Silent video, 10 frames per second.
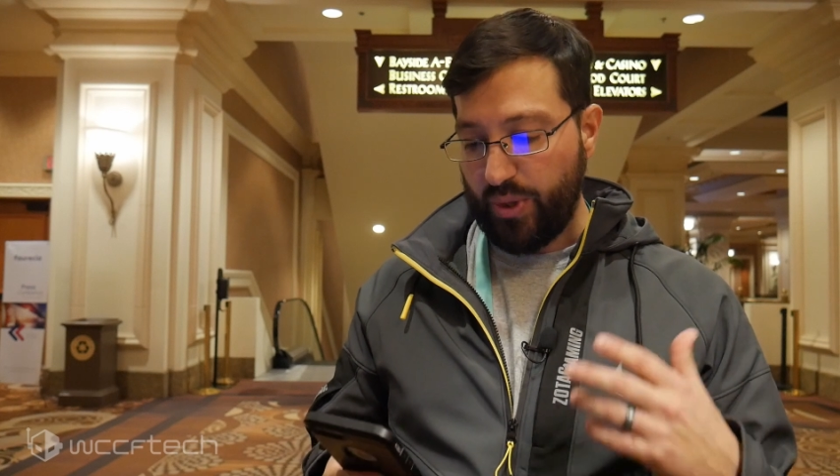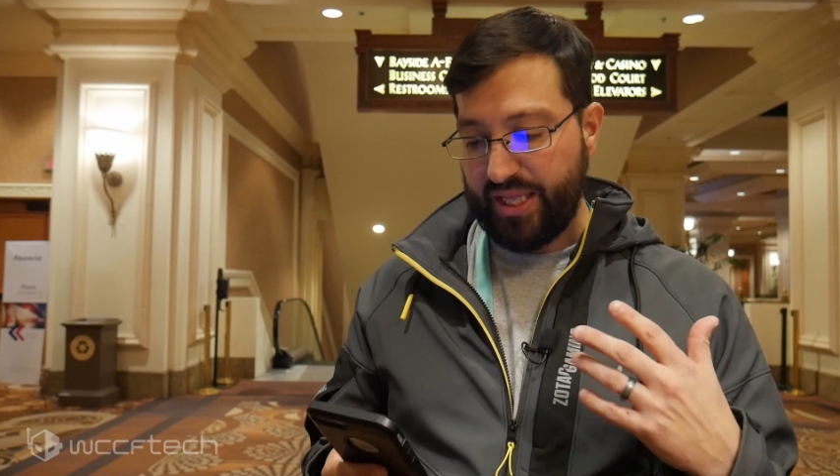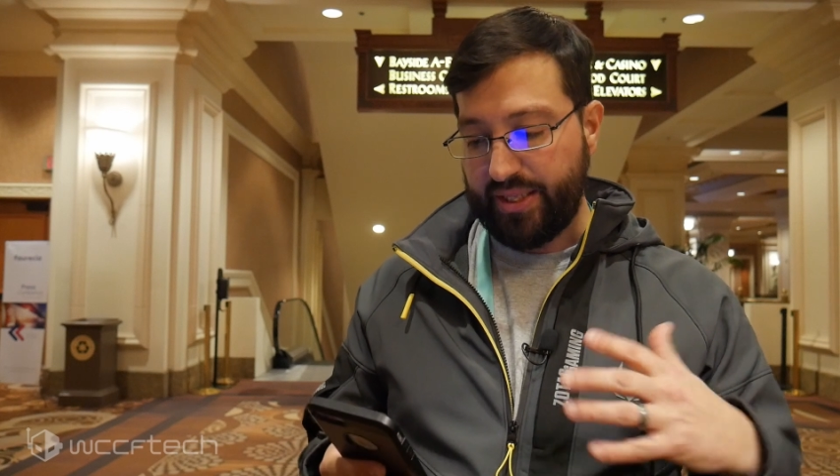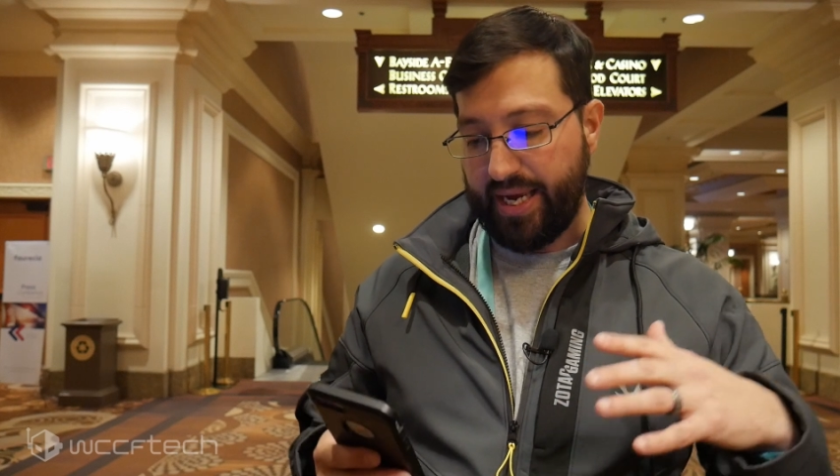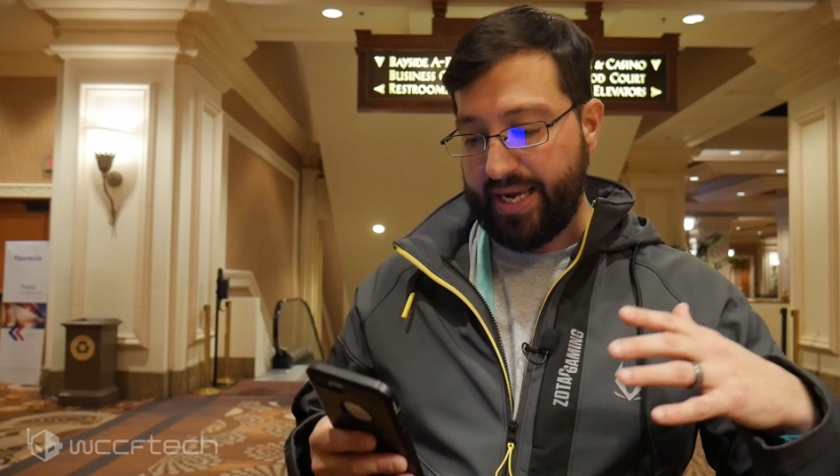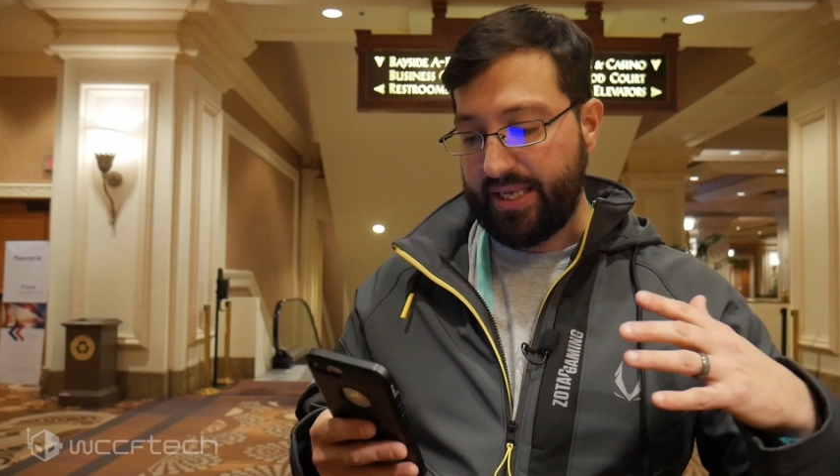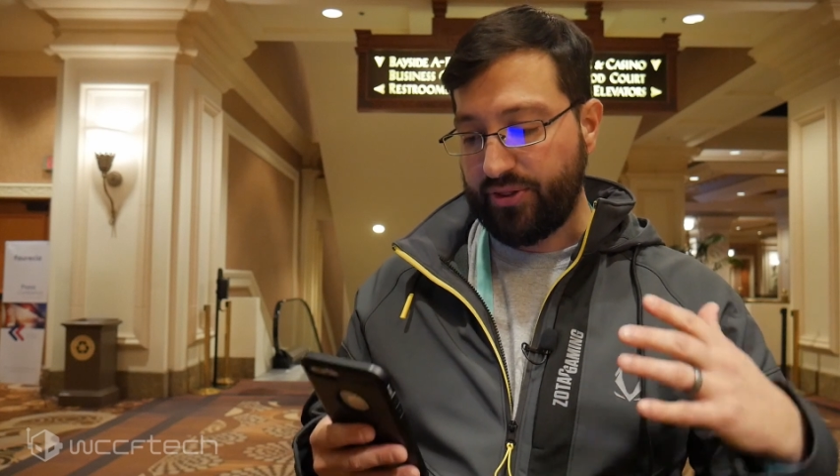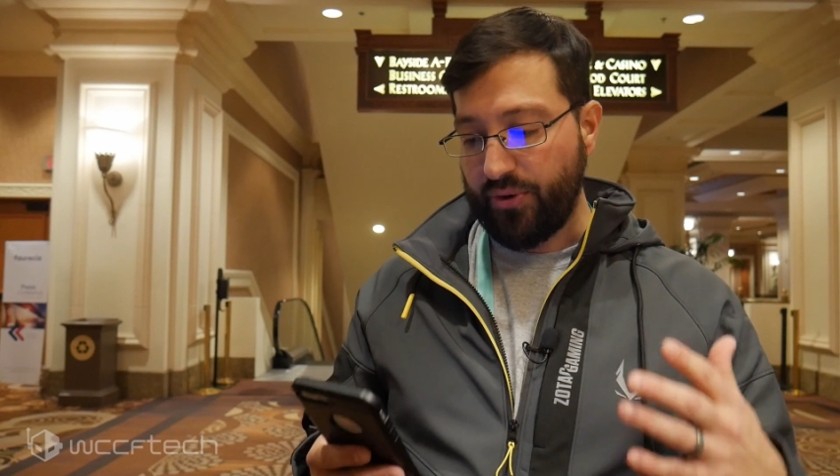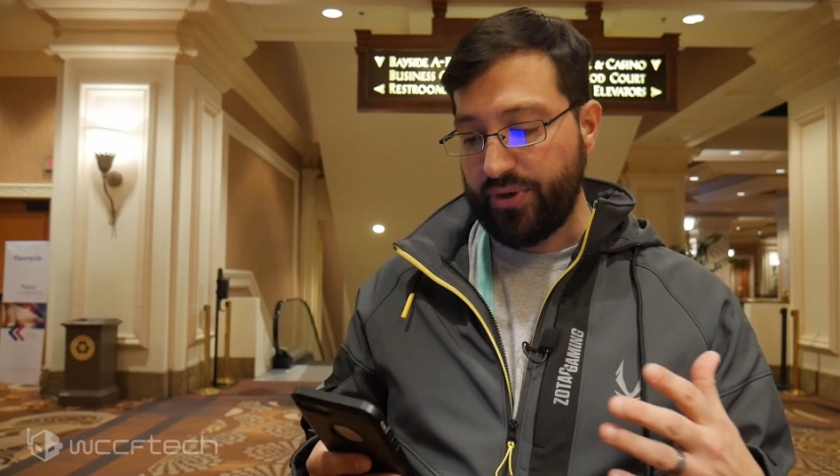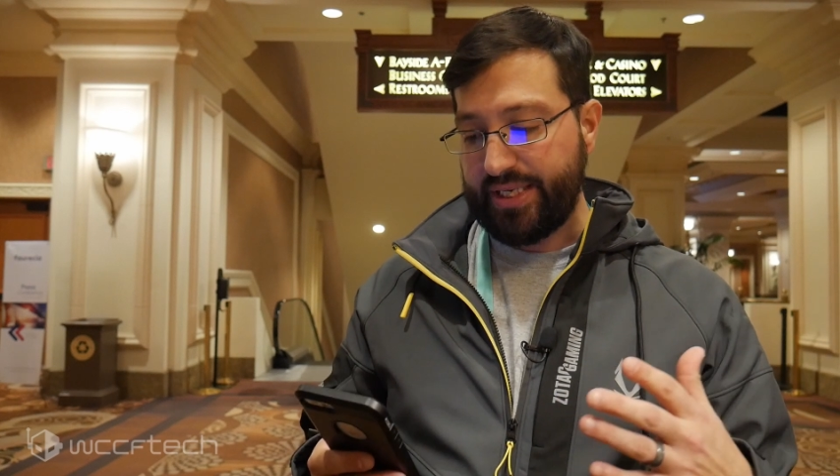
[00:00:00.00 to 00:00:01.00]
with
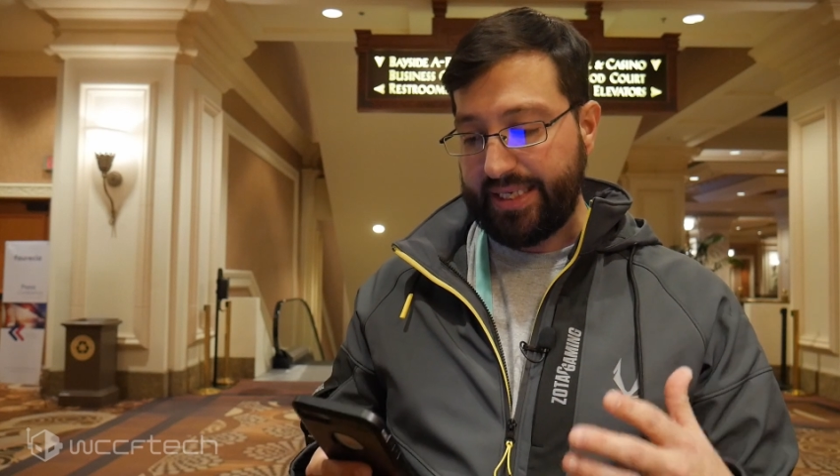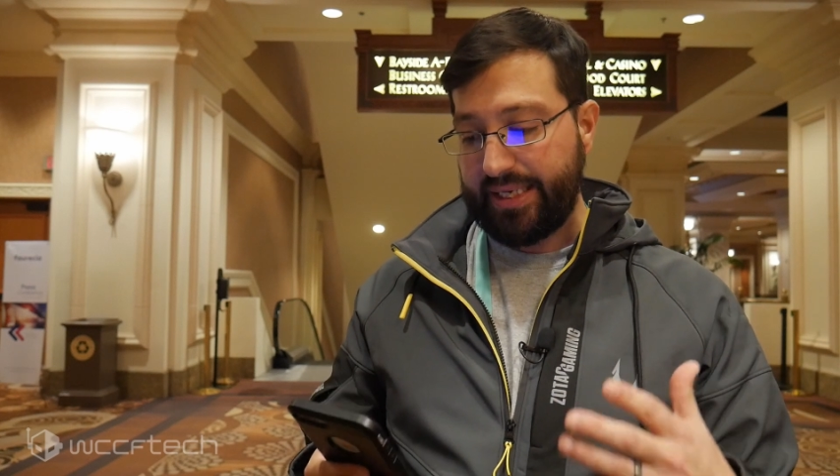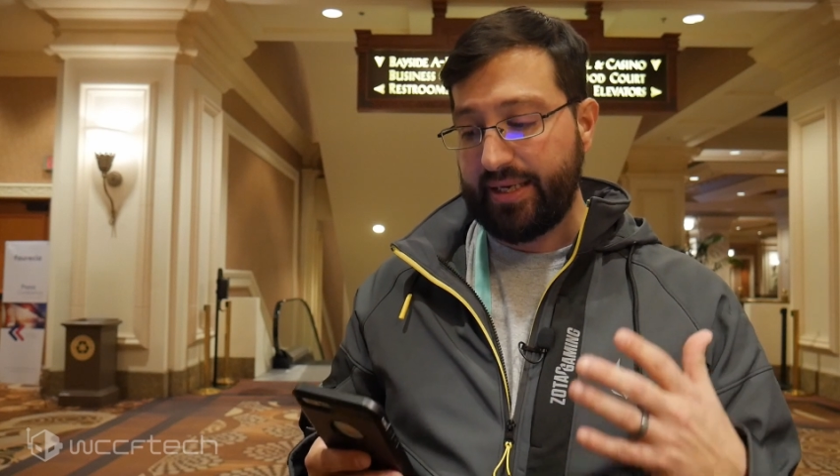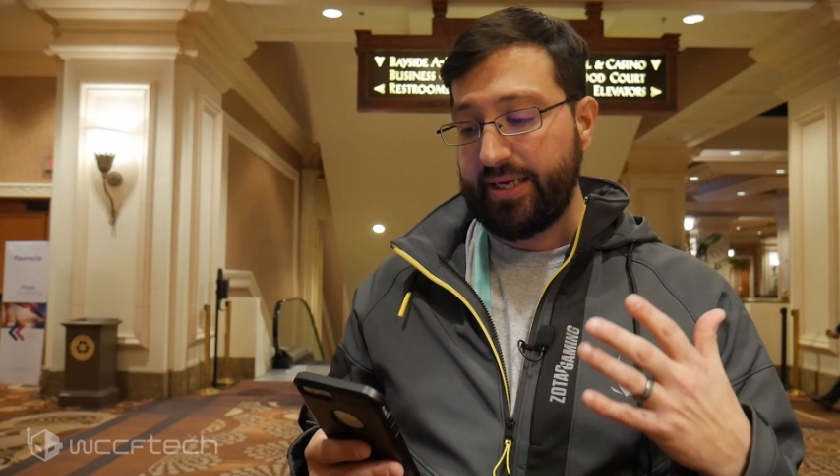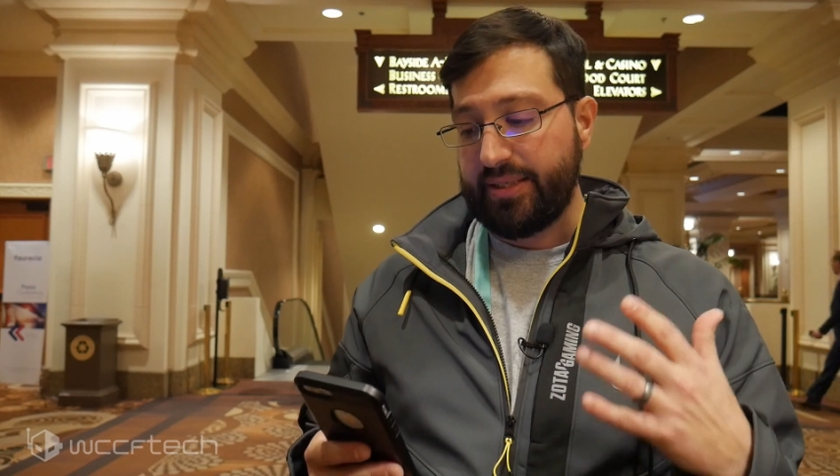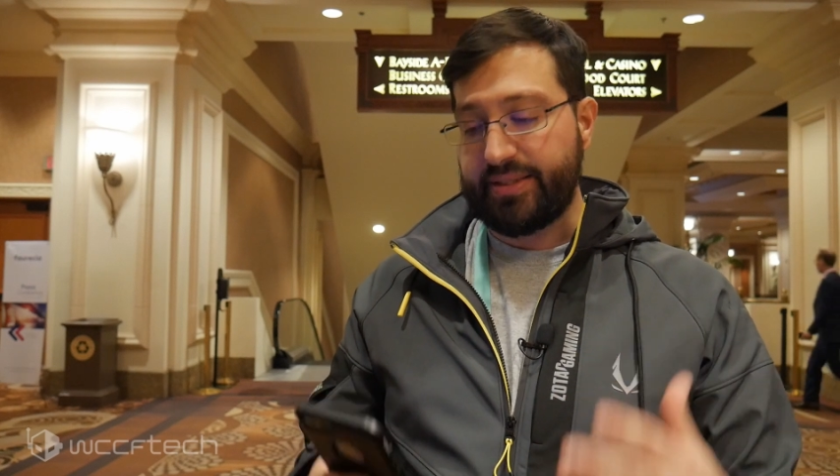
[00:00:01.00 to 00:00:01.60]
a thirteen